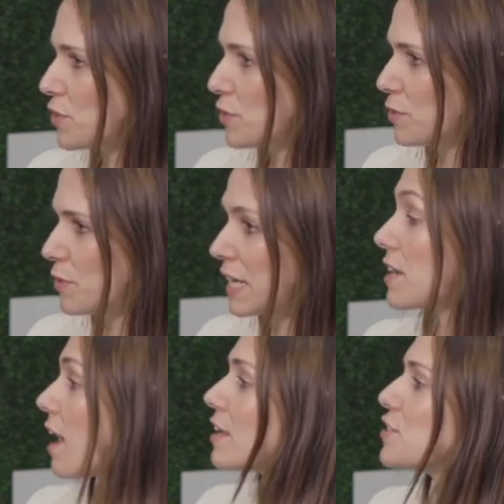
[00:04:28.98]
to
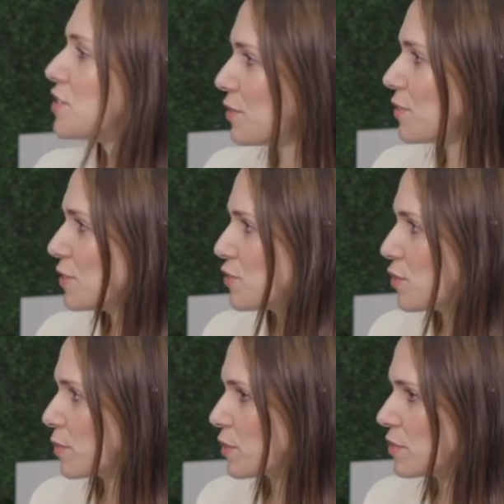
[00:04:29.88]
acknowledge to
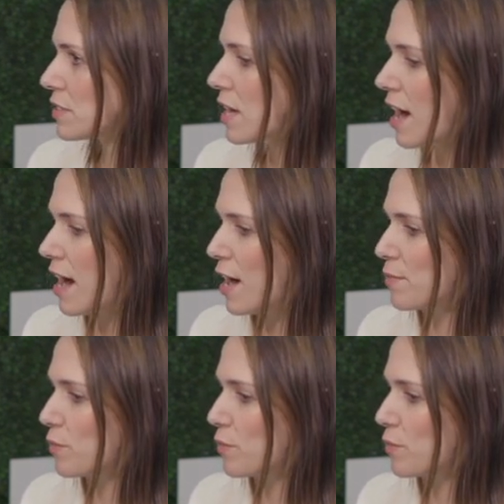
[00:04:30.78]
consumers um,